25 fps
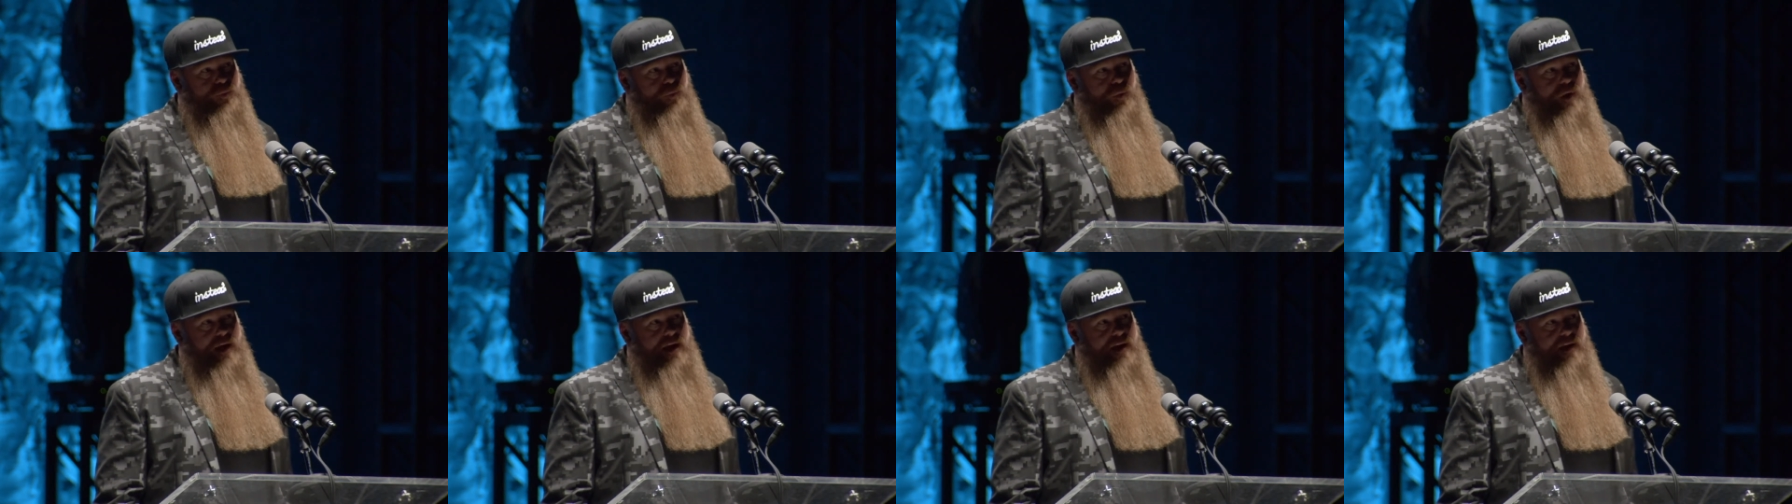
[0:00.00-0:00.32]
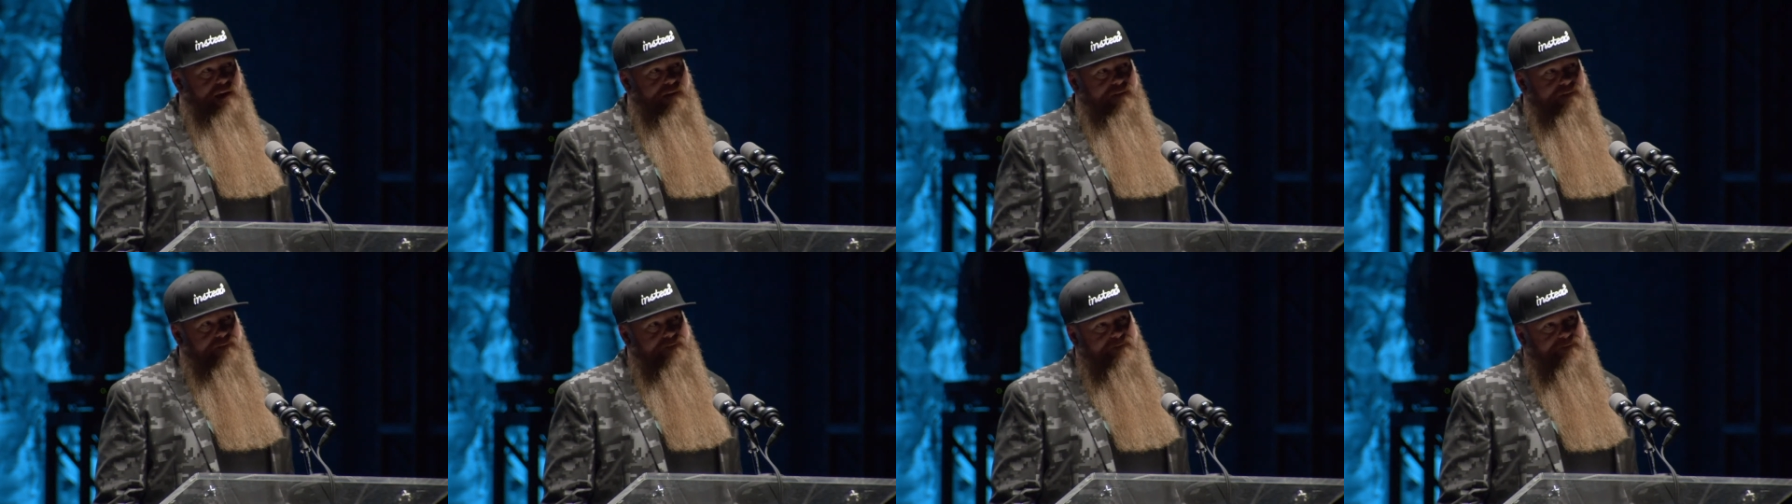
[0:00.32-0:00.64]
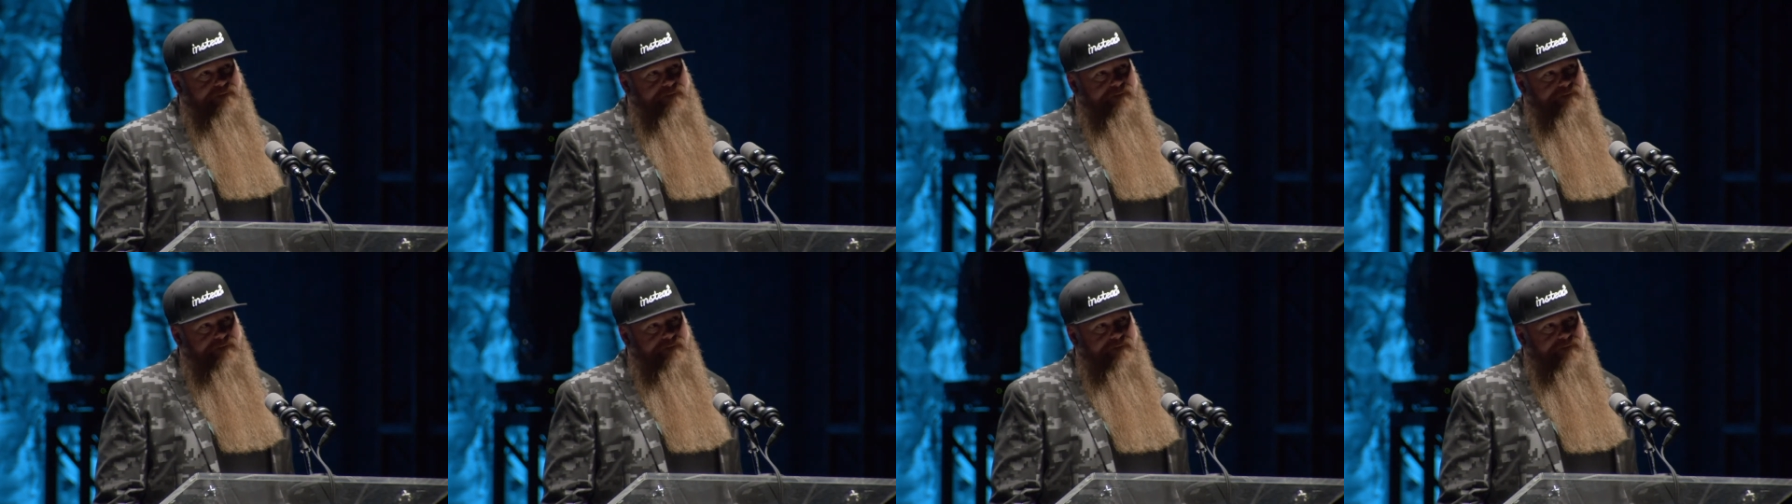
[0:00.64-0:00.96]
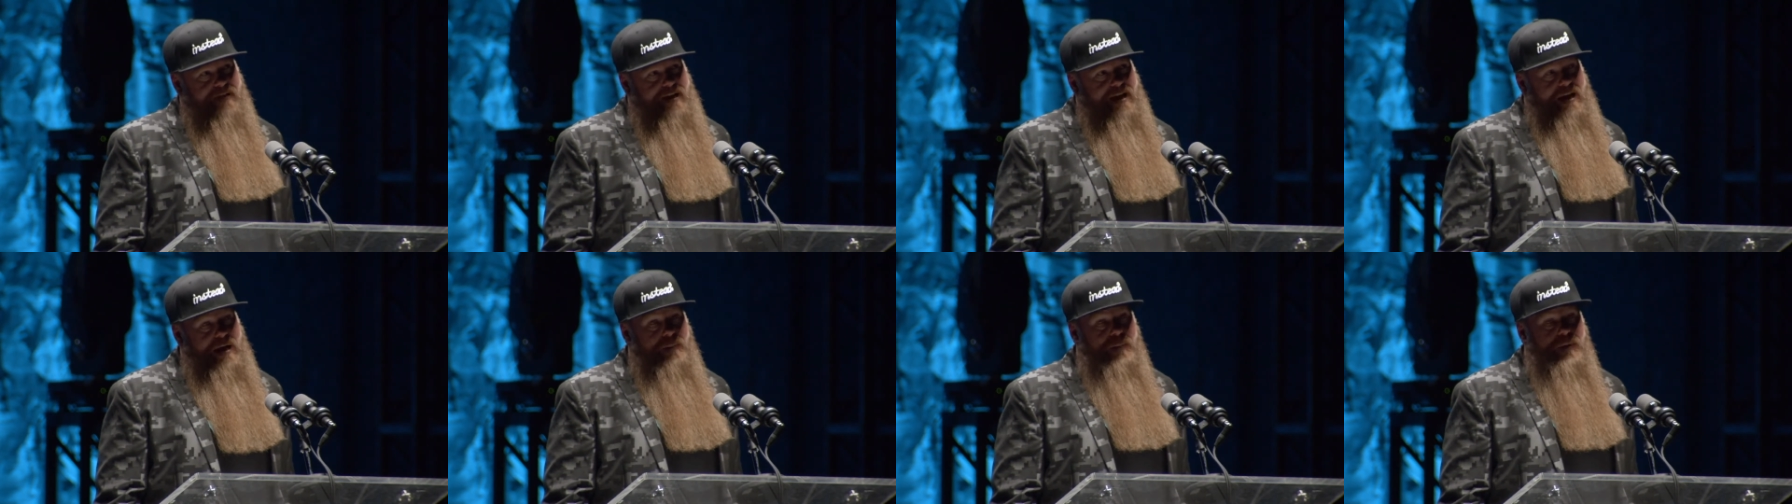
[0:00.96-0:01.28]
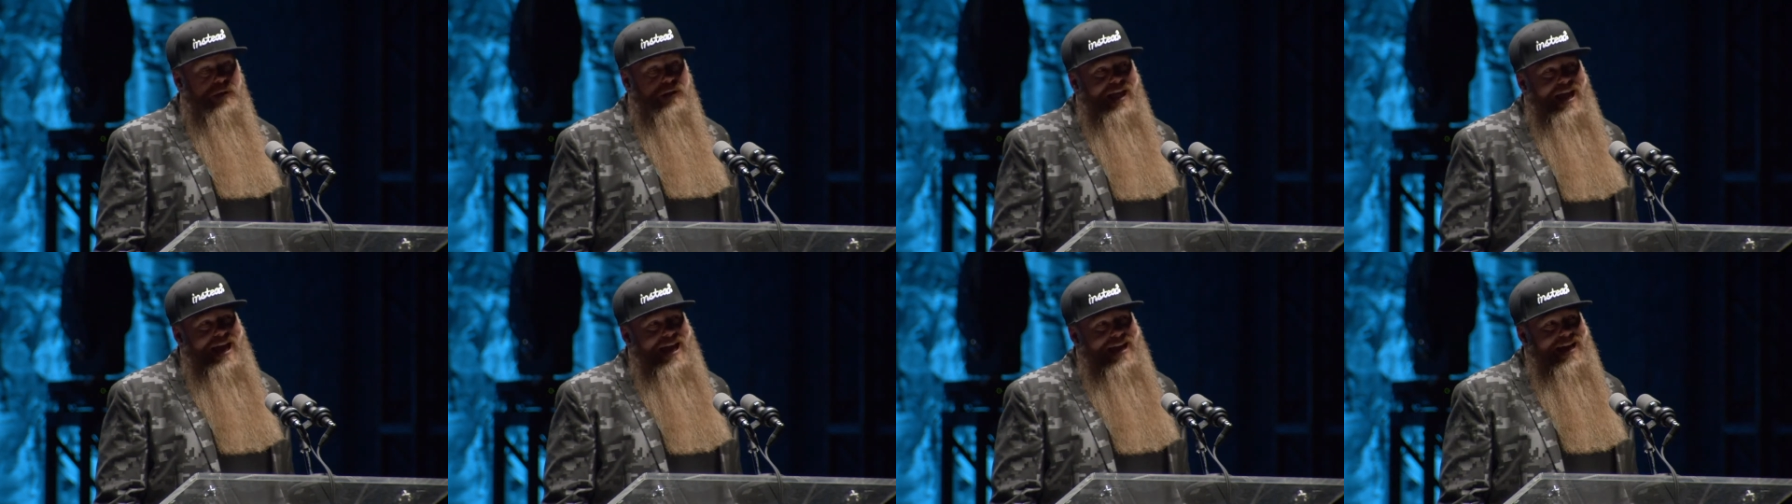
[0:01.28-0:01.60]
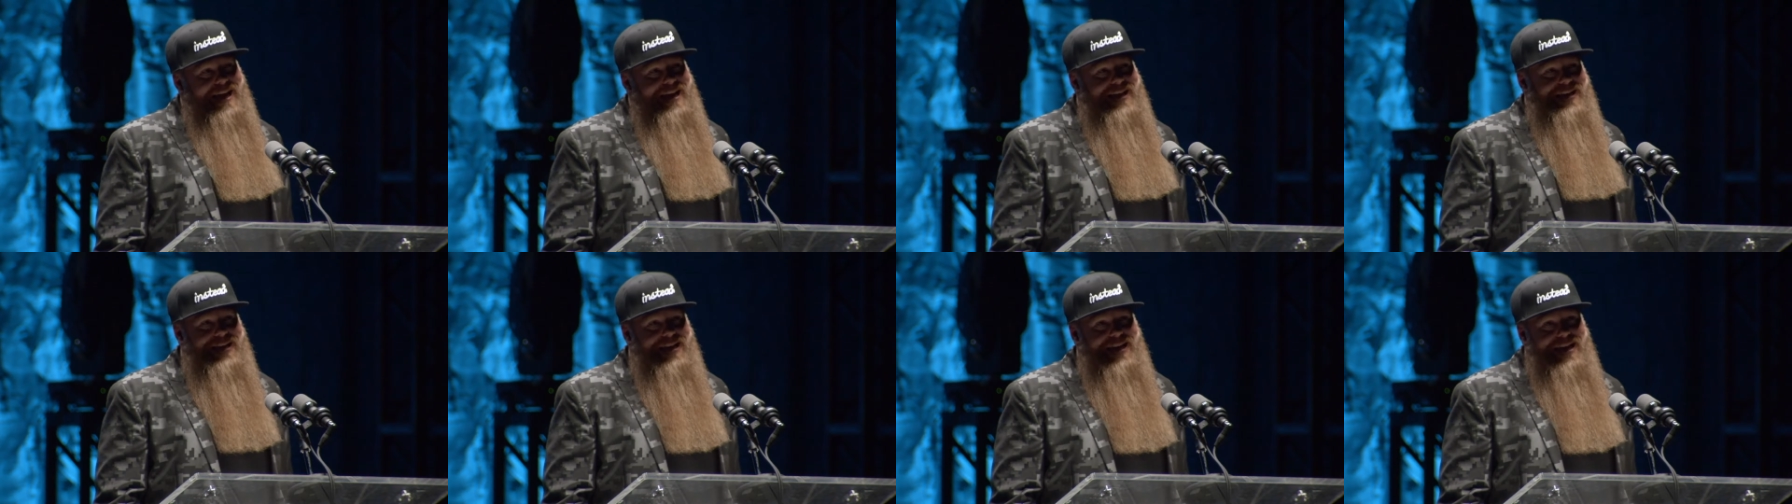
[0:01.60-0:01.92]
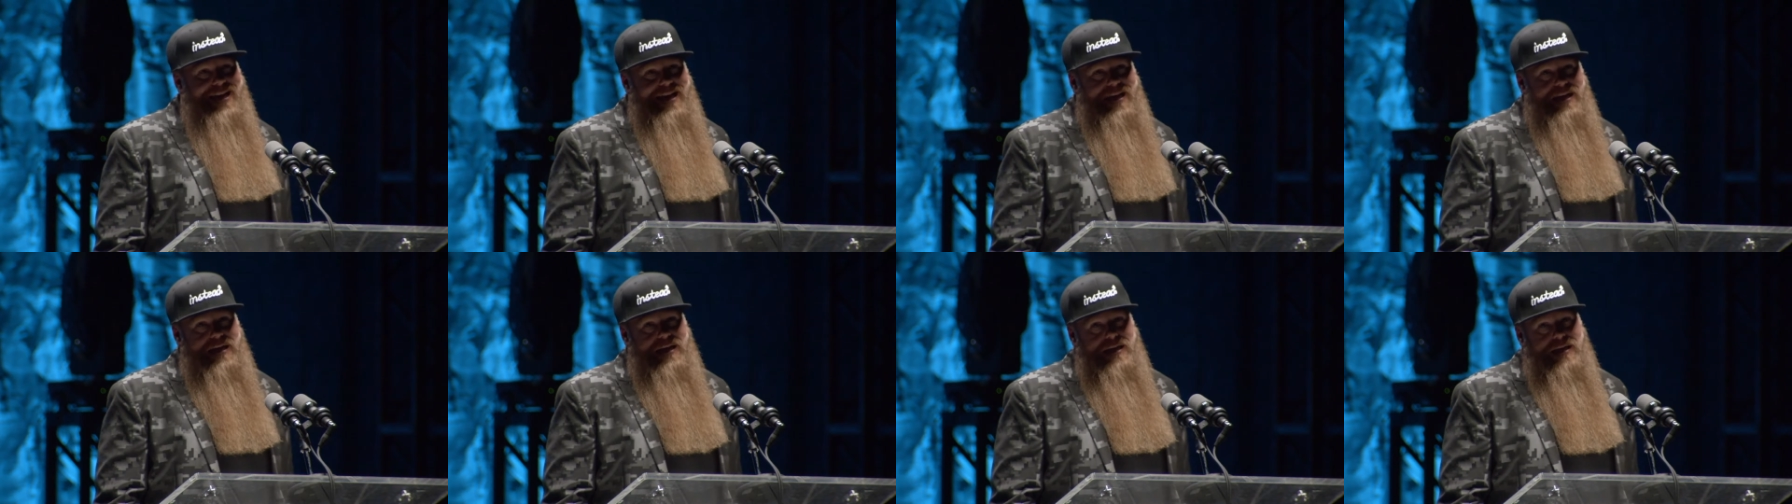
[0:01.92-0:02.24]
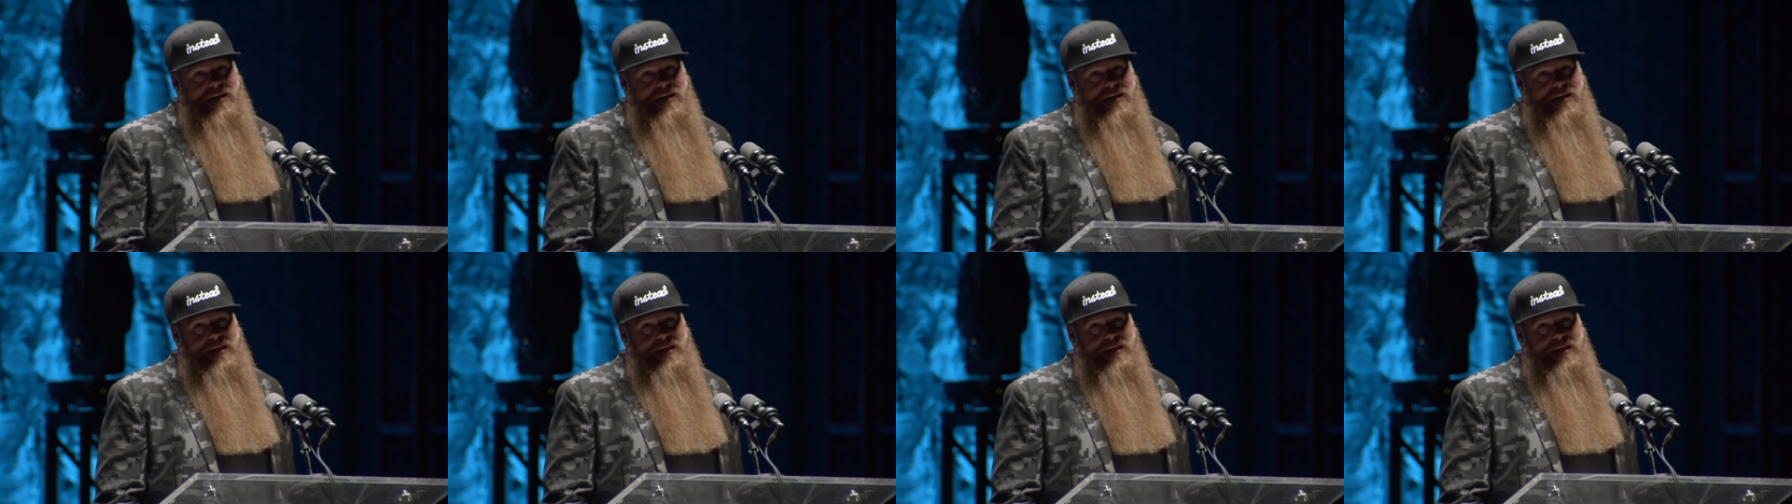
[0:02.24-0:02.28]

rare, and I'm glad I did